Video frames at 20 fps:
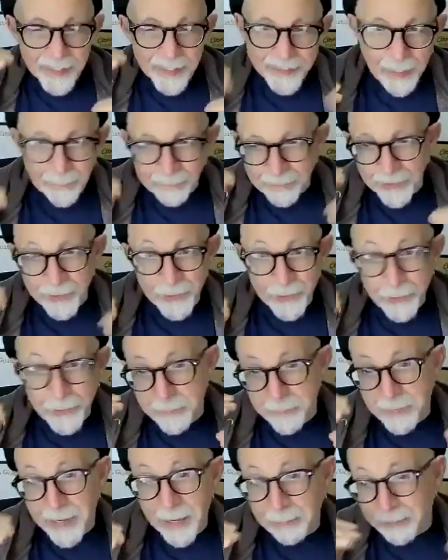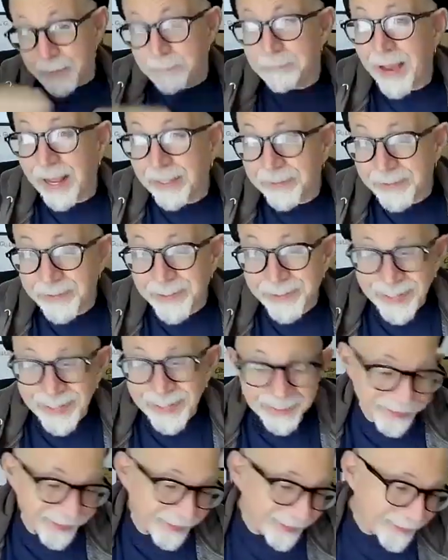it's up to you to be able to balance that.